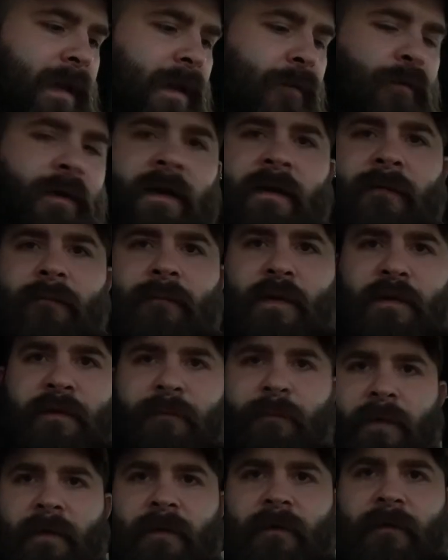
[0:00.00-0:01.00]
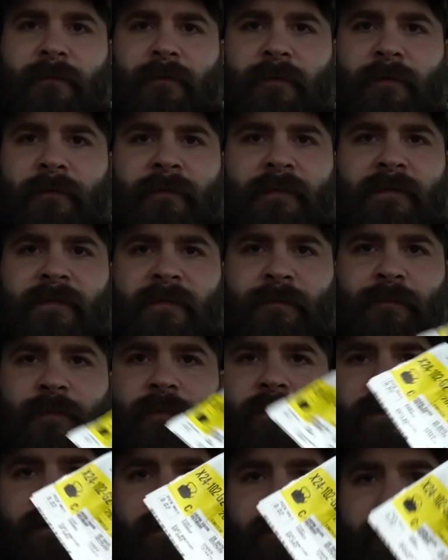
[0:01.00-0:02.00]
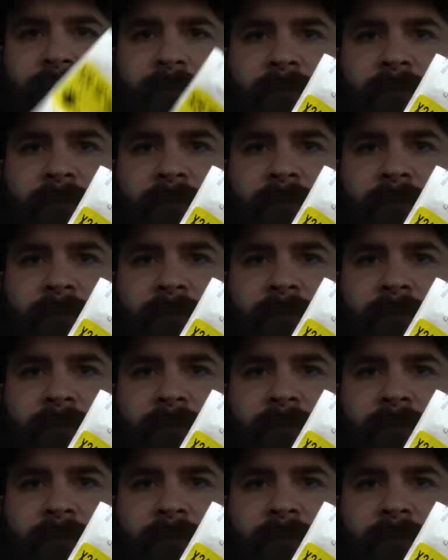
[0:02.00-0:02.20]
went ahead and bought the part number because it's pretty